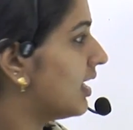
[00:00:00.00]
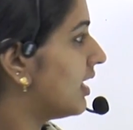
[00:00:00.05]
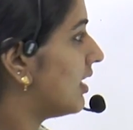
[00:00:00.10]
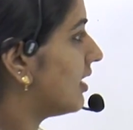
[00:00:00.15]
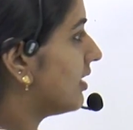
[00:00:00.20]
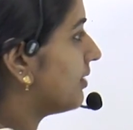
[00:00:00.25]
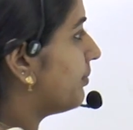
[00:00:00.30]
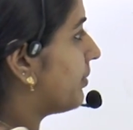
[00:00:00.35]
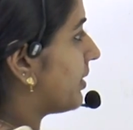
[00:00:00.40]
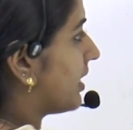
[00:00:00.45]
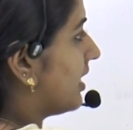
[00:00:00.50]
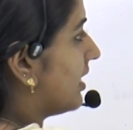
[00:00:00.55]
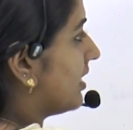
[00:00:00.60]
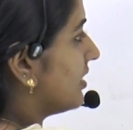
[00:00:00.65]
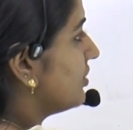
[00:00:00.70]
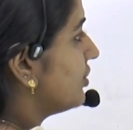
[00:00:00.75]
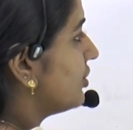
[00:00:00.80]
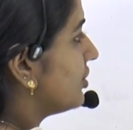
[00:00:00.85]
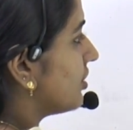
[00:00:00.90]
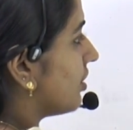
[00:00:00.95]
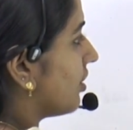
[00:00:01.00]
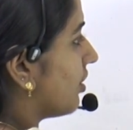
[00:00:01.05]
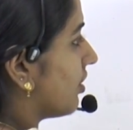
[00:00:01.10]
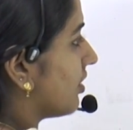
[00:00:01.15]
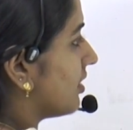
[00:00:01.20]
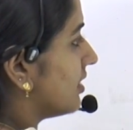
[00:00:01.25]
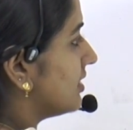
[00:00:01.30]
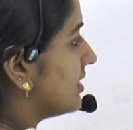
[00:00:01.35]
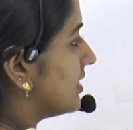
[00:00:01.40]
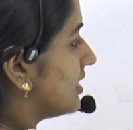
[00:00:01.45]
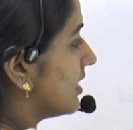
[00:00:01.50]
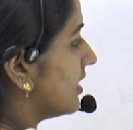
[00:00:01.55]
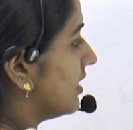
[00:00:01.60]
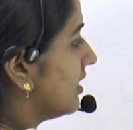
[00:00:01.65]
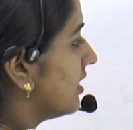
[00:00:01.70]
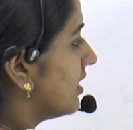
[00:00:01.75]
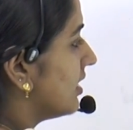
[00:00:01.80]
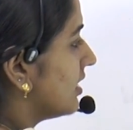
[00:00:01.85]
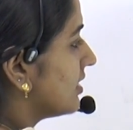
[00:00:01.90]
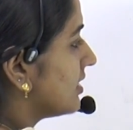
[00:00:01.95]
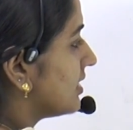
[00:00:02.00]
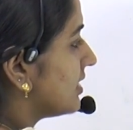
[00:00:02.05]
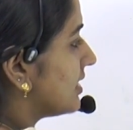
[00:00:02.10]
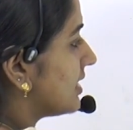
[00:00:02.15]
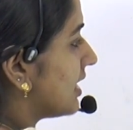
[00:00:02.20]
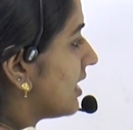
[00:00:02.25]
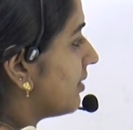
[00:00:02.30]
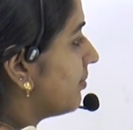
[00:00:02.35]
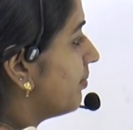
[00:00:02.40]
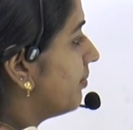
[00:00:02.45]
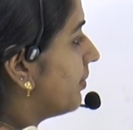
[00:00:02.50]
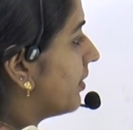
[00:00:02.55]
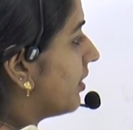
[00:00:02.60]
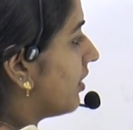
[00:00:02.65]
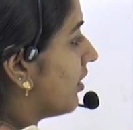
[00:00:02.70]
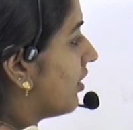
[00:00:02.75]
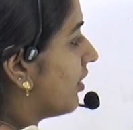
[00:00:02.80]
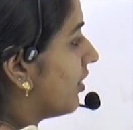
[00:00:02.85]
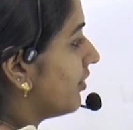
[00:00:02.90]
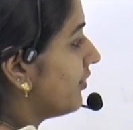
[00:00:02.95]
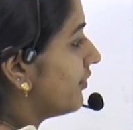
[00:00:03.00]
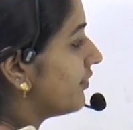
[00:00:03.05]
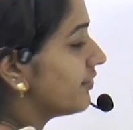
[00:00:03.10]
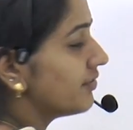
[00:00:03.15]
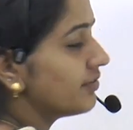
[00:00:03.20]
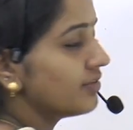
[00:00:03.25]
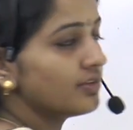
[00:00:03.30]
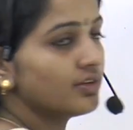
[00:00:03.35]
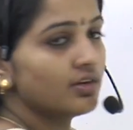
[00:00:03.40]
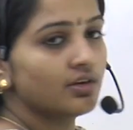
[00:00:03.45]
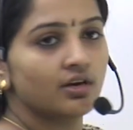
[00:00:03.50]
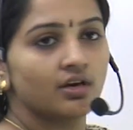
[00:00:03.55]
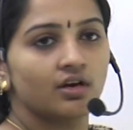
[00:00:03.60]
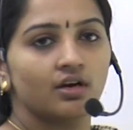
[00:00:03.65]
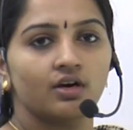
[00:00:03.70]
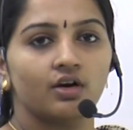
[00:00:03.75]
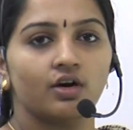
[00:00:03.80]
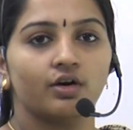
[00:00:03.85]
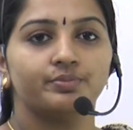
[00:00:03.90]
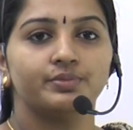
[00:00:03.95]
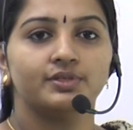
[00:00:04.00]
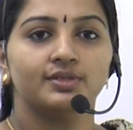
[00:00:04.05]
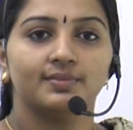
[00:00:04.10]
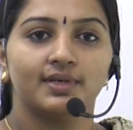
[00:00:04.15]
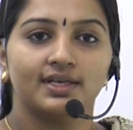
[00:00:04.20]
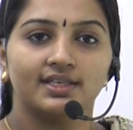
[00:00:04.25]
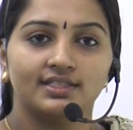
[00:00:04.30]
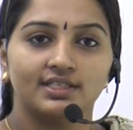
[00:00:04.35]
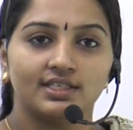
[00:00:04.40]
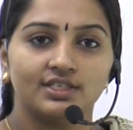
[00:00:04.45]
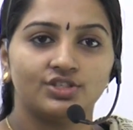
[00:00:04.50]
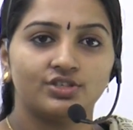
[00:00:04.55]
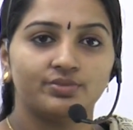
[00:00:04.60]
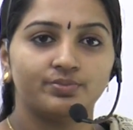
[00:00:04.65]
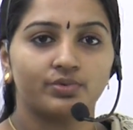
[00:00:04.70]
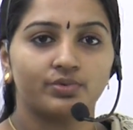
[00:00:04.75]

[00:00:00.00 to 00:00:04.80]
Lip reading: a branch, or it's a sub of optimization